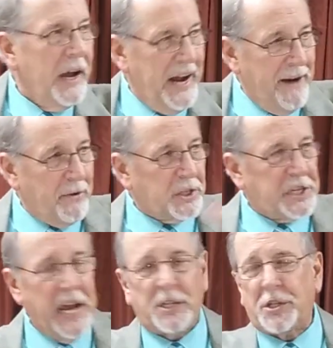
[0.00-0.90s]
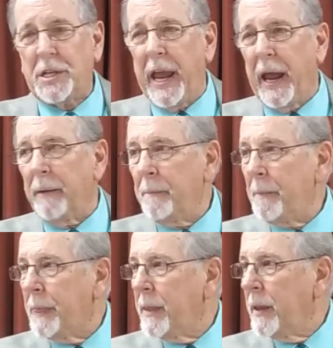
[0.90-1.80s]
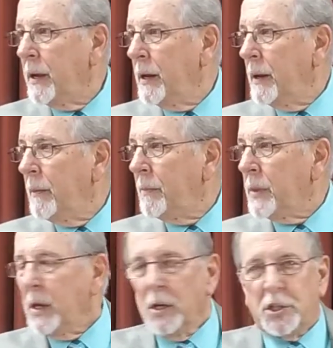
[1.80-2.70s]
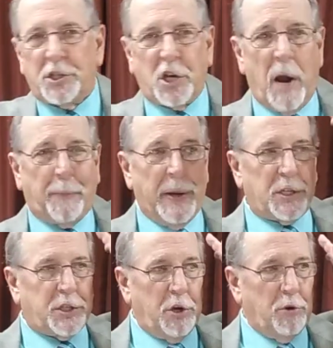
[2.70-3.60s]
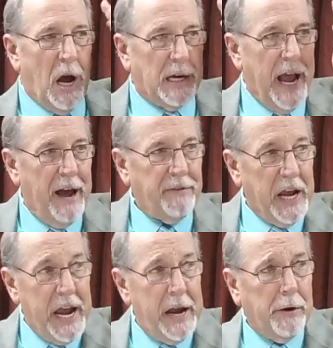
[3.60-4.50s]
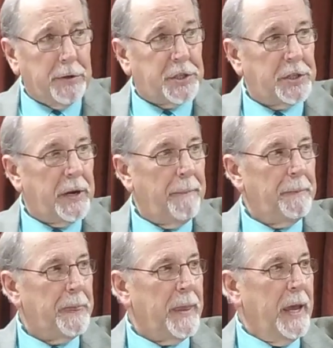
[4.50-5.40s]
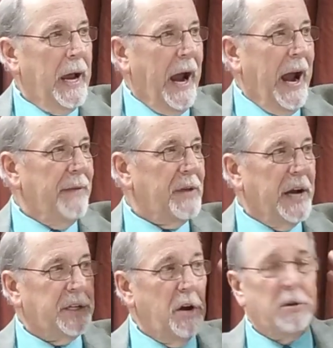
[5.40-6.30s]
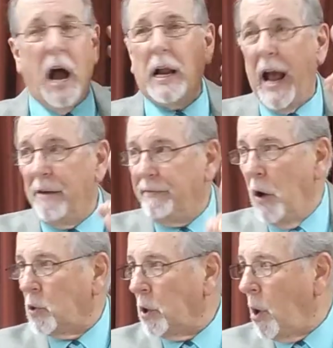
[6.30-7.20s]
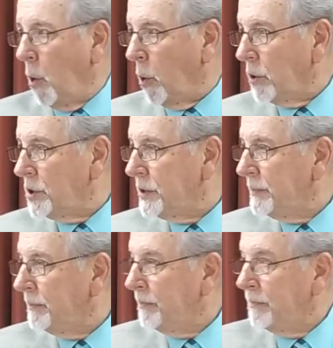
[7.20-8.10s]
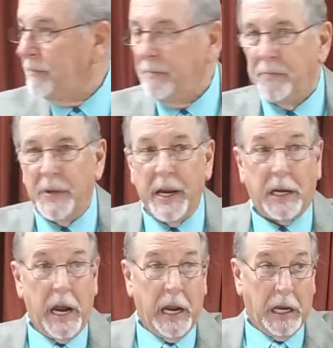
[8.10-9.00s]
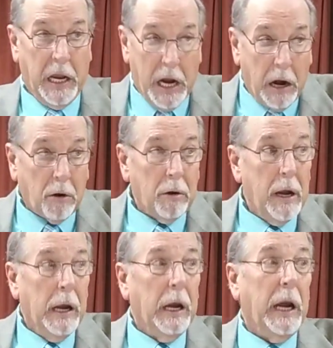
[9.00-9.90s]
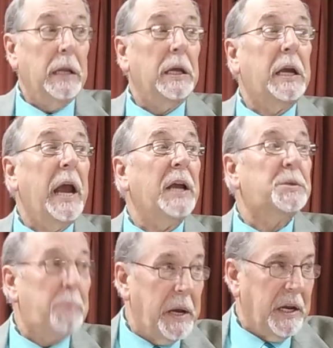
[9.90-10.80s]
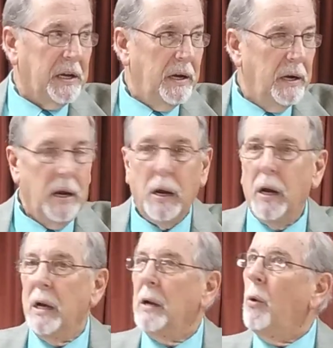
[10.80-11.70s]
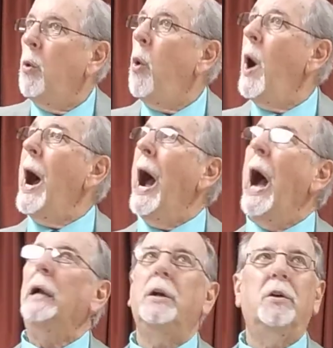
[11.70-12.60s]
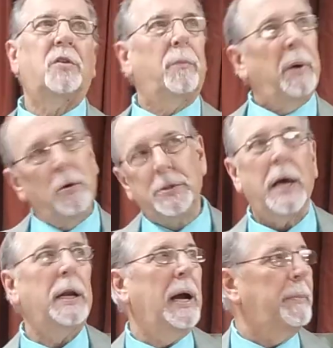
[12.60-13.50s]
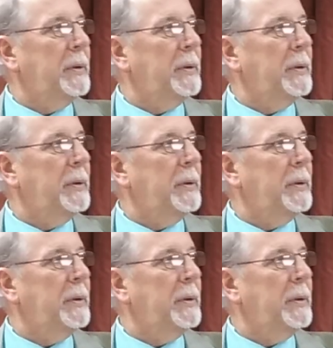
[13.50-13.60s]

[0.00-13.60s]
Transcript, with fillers: ever since then, serpents do not have ears and they do not have vocal cords. Nope. They can't hear and they can't speak. Why do you suppose that happened?